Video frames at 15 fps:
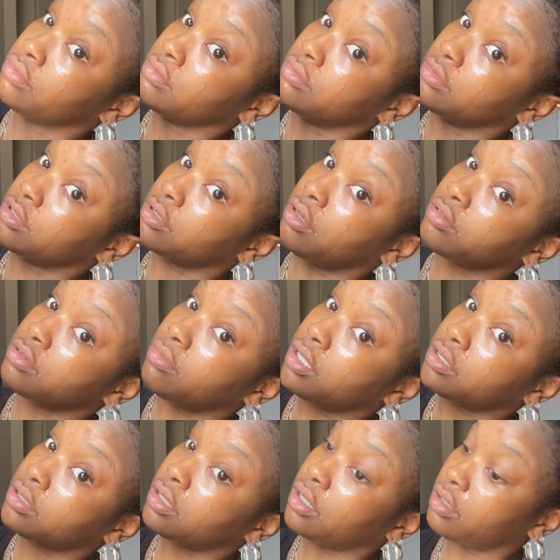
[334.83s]
Just closing my
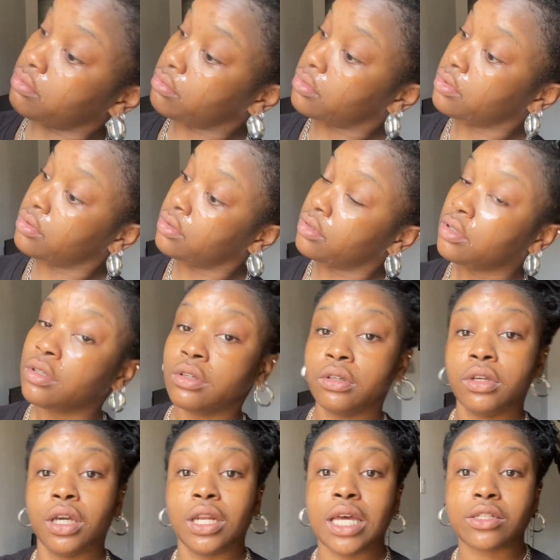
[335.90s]
shit up.
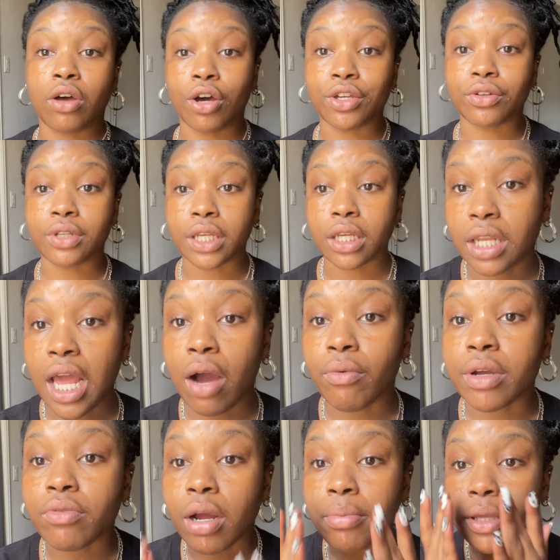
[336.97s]
And that's all you'll need. Now we
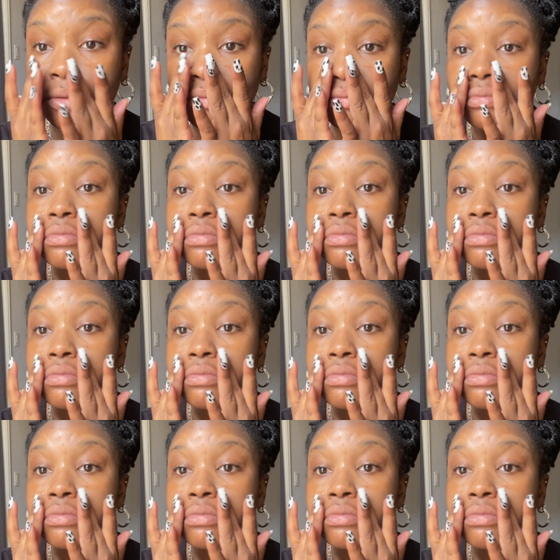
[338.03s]
rub in.